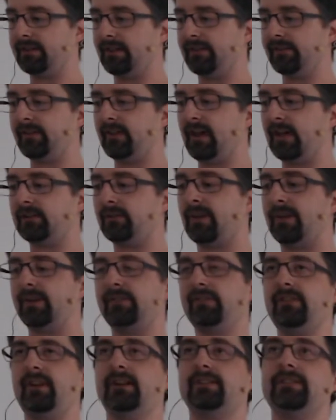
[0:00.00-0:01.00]
this
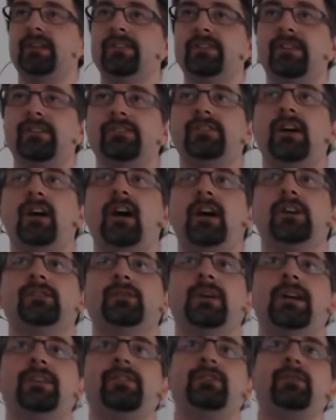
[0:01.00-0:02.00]
address. And this is the
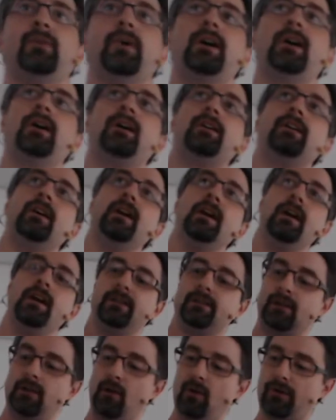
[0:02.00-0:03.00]
address where
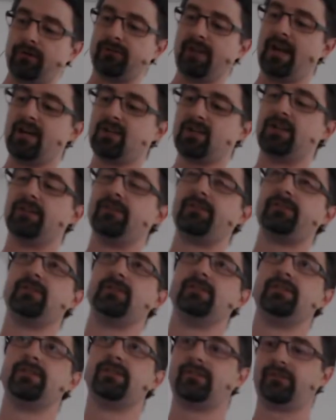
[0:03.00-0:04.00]
the Logstash
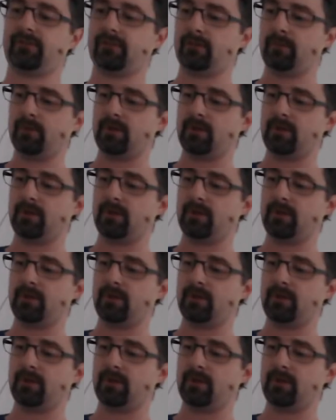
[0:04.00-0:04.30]
instance,